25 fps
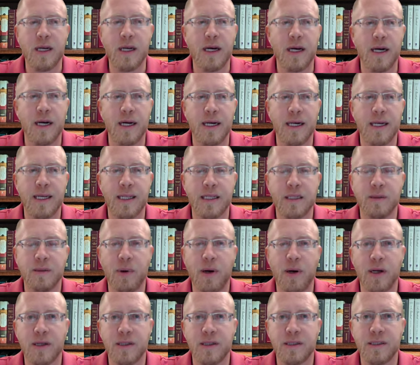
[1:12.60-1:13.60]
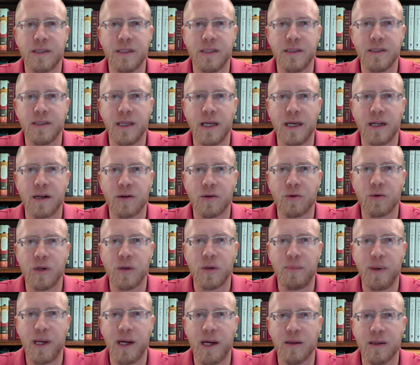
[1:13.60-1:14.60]
And the policies that are going
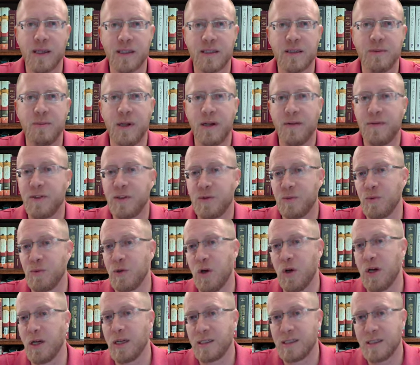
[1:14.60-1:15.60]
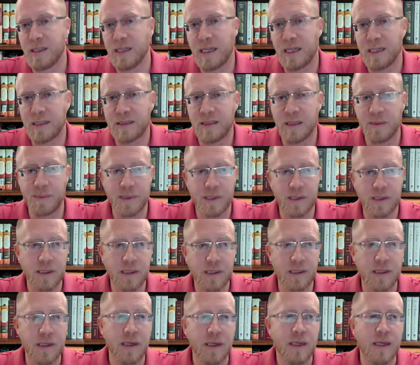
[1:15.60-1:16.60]
to pay out less in benefits will cost less
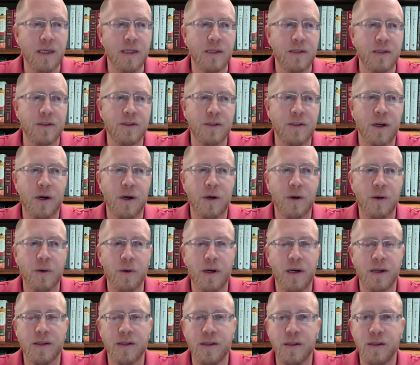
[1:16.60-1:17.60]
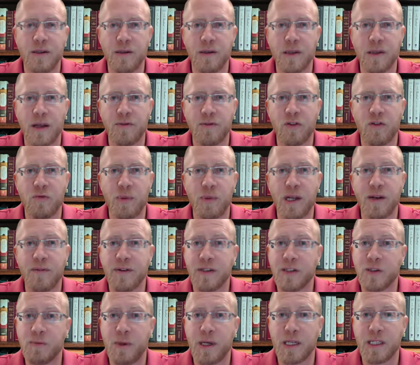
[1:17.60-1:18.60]
typically. So the level of
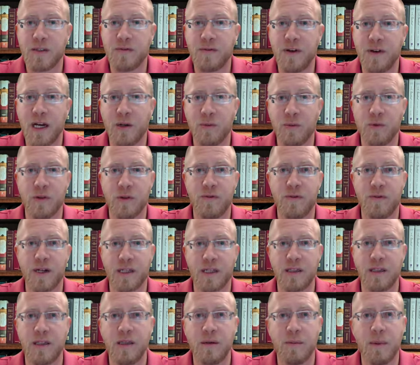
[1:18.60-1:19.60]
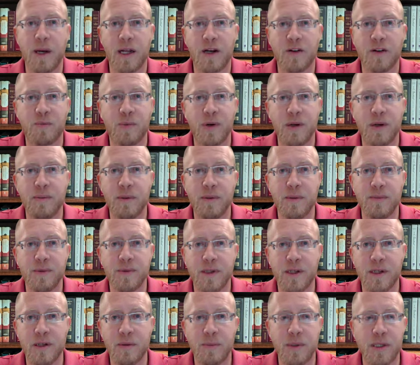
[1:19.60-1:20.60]
benefits specified will affect the amount of premiums
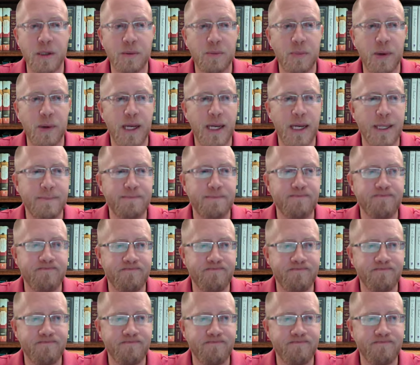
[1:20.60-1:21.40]
that are being paid.